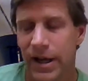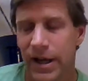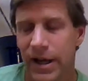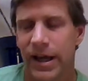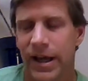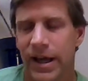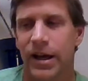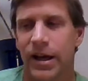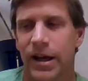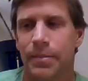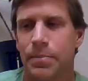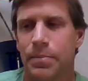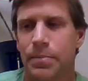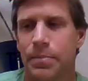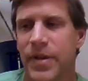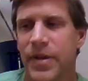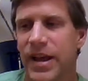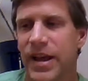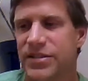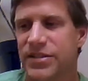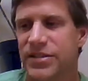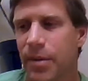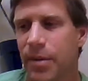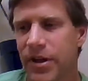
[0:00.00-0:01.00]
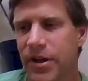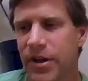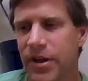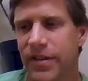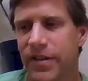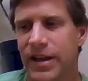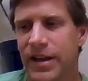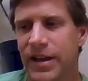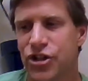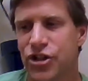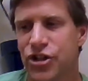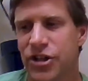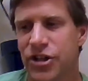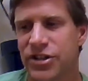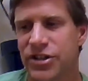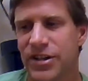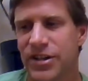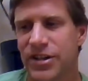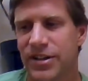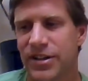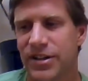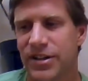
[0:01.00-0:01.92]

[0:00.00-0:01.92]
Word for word: um, and something that just